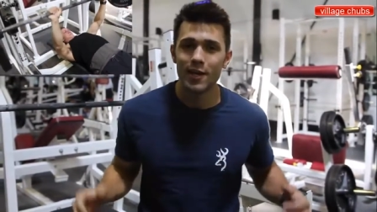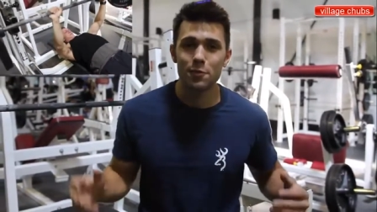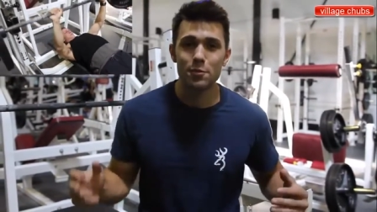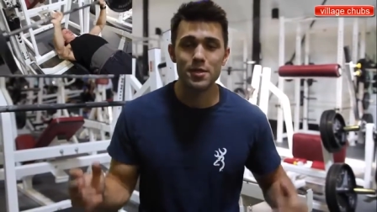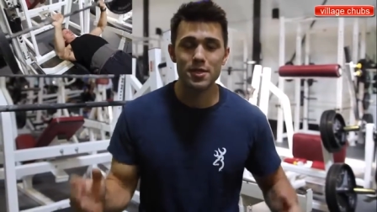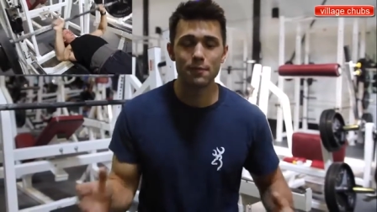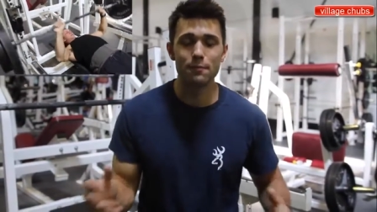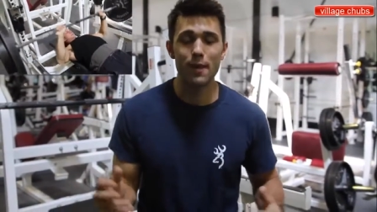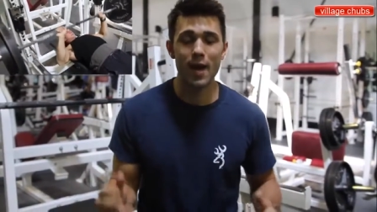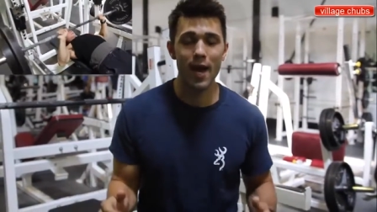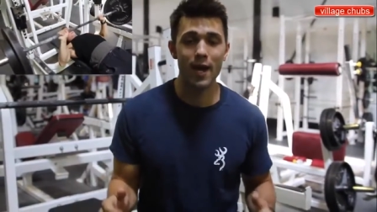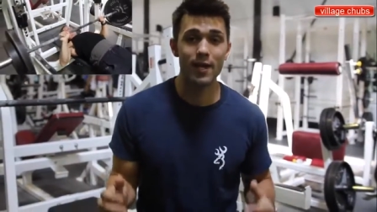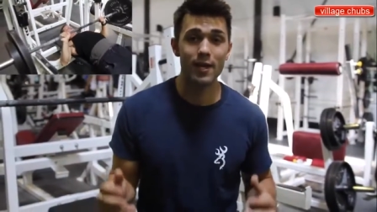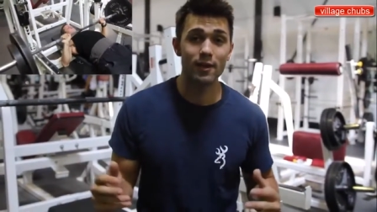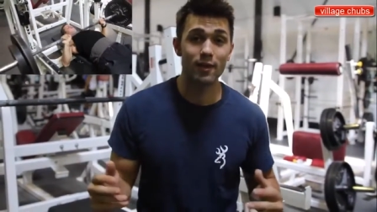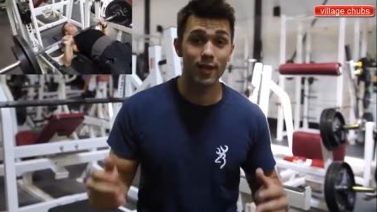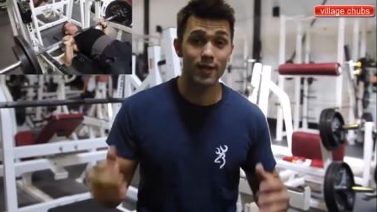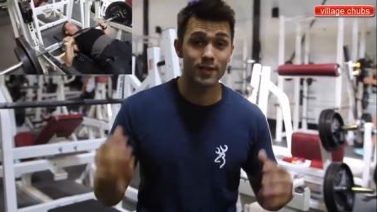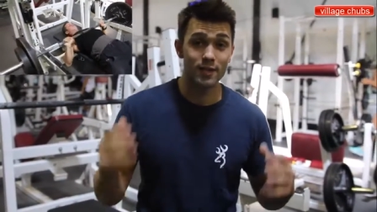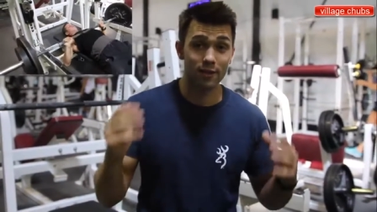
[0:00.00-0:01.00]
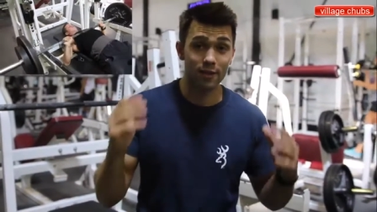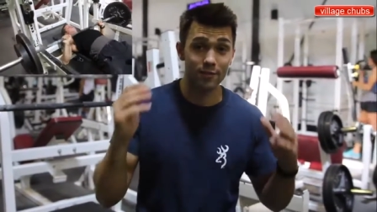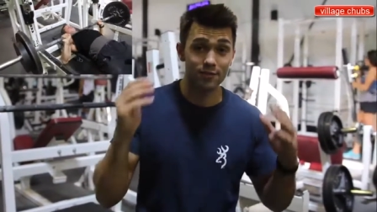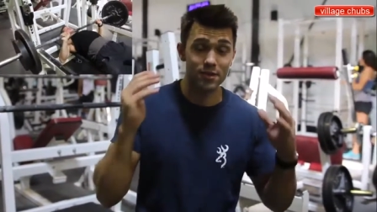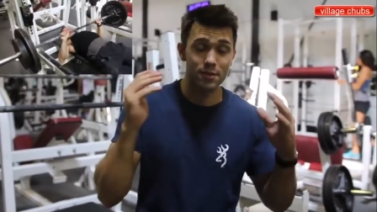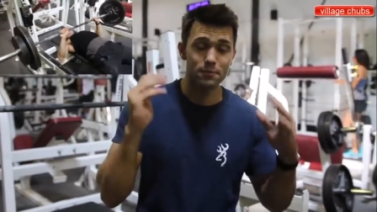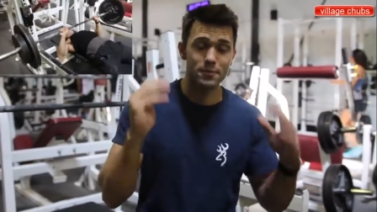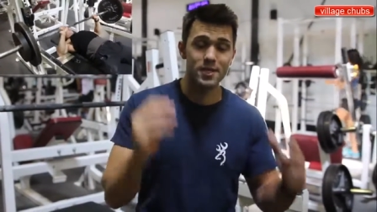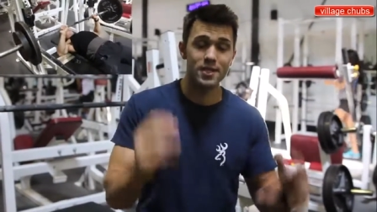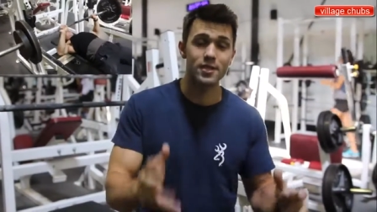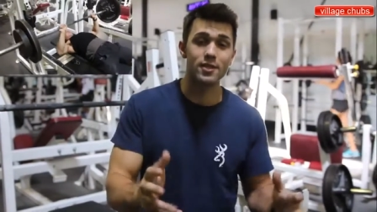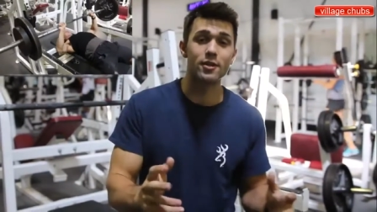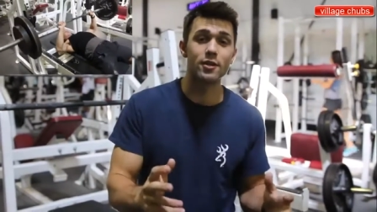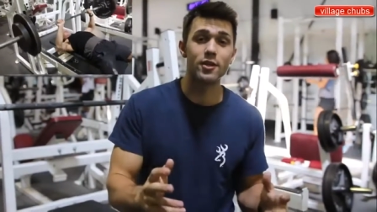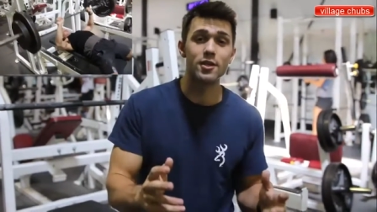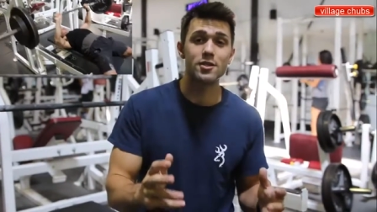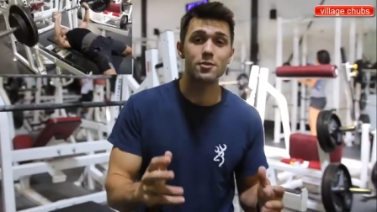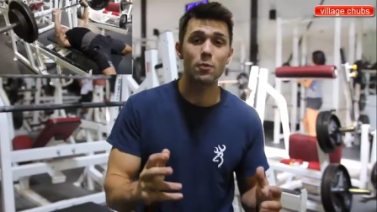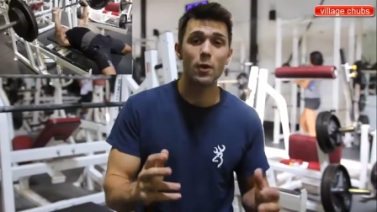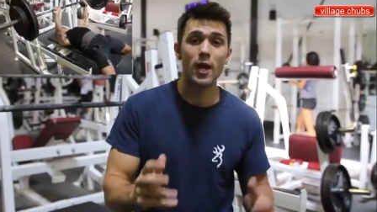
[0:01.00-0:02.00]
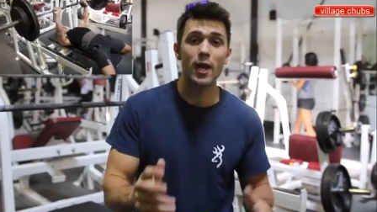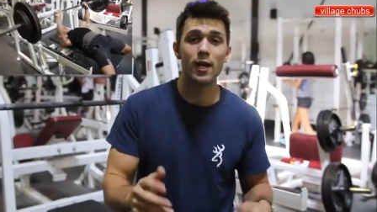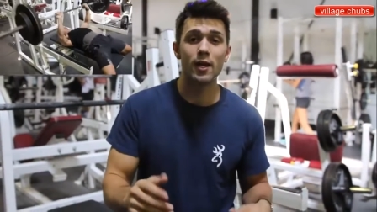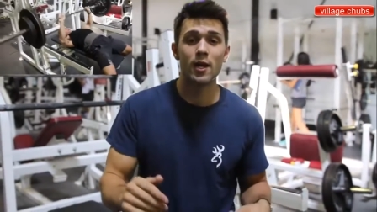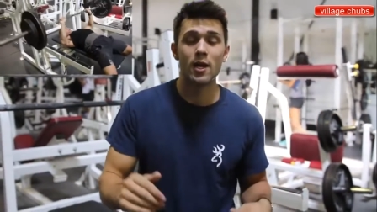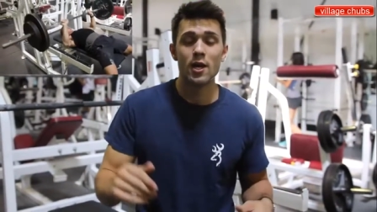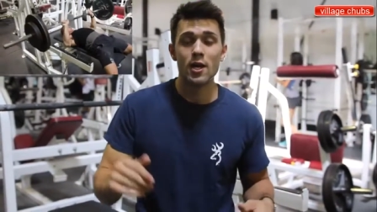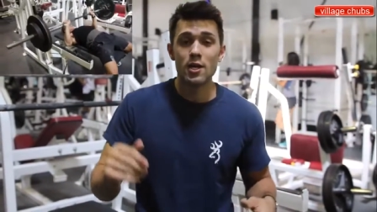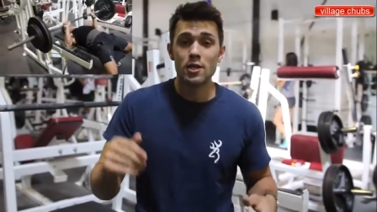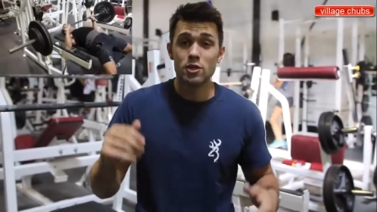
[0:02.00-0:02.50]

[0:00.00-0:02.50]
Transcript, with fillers: He was a man, he liked to lift some serious weight.